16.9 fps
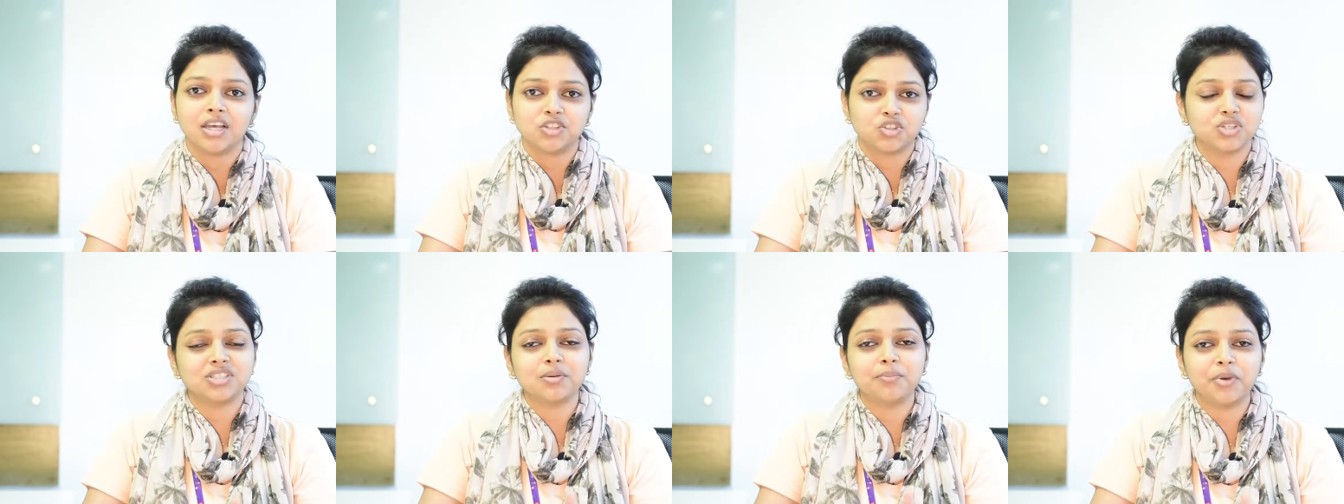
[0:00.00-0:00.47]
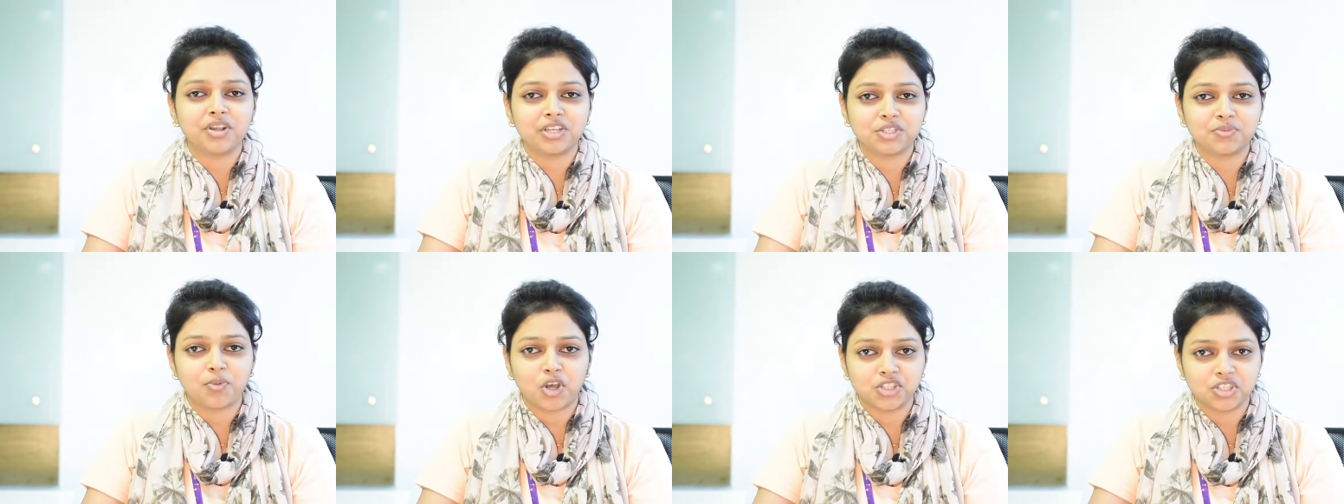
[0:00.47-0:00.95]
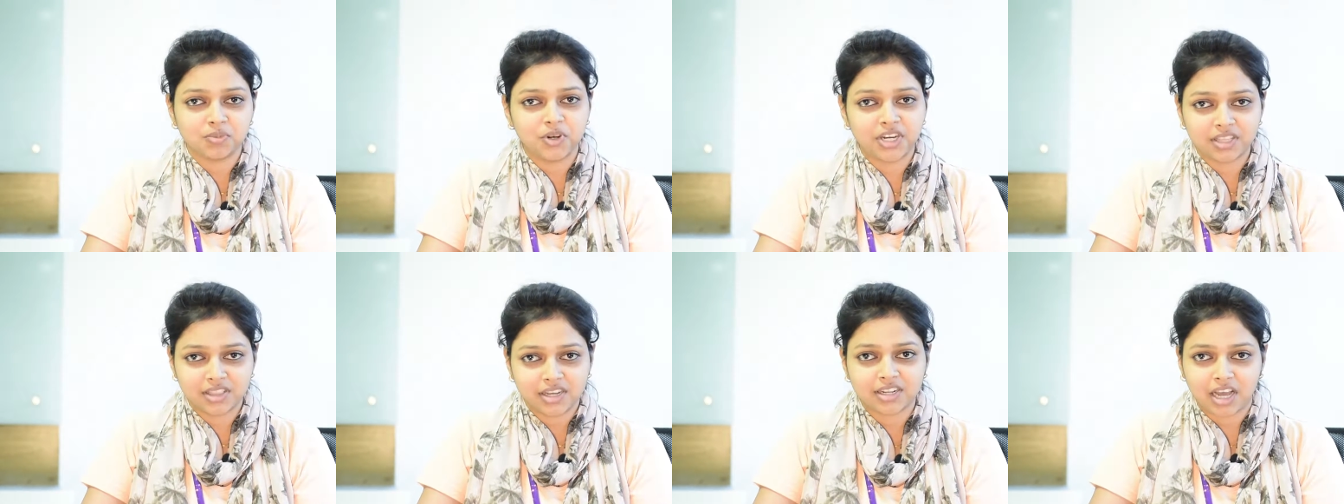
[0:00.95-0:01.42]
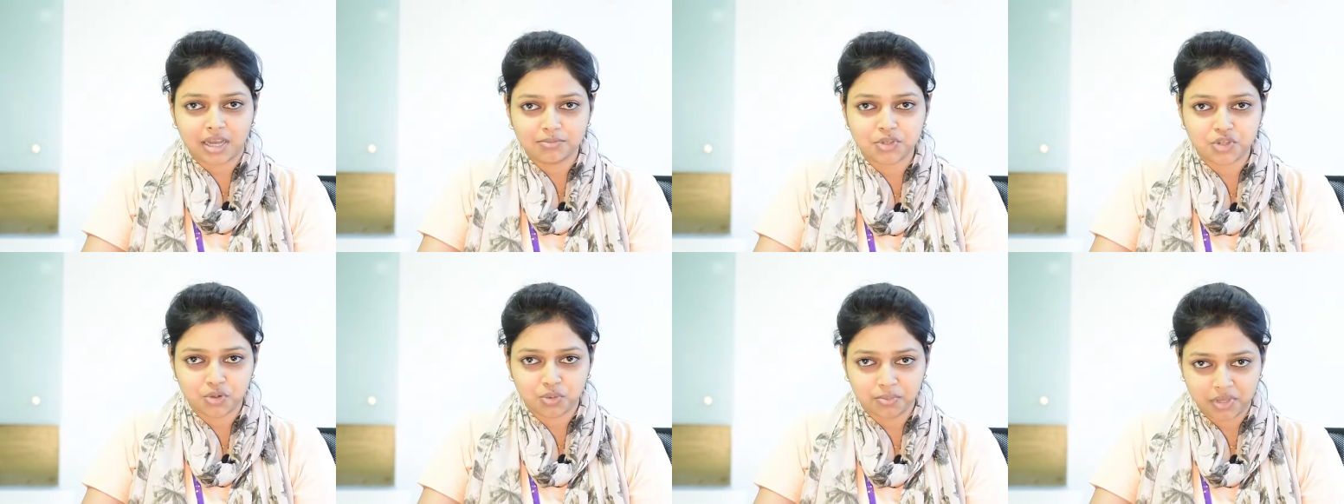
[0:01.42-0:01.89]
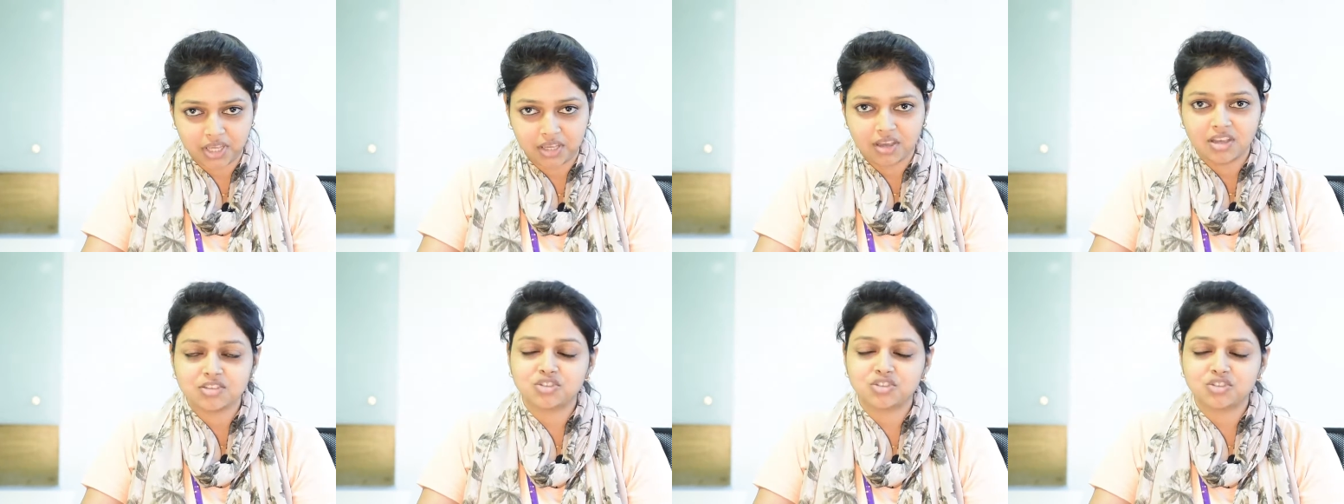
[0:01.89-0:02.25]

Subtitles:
so it's a big responsibility that comes to me.